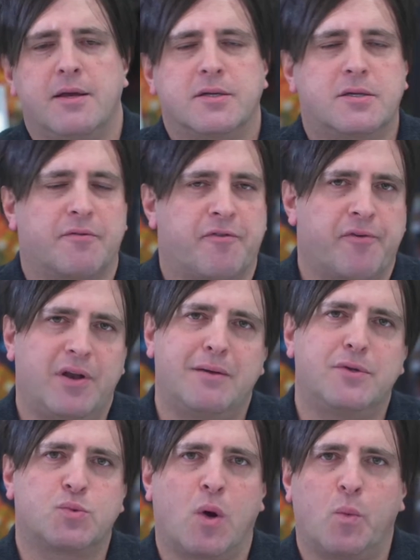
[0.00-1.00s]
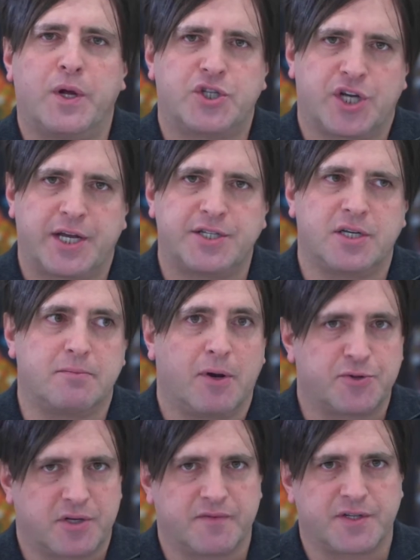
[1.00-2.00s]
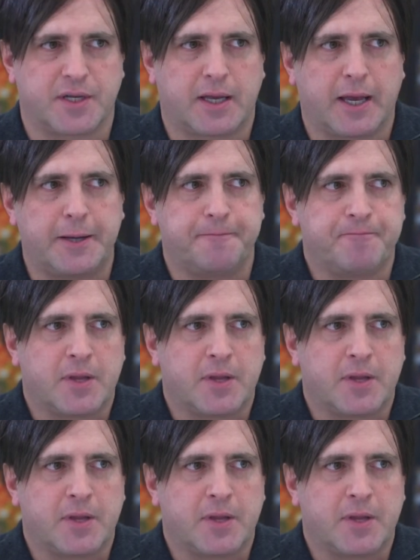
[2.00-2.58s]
So freedom is what we're chasing, most of us, okay?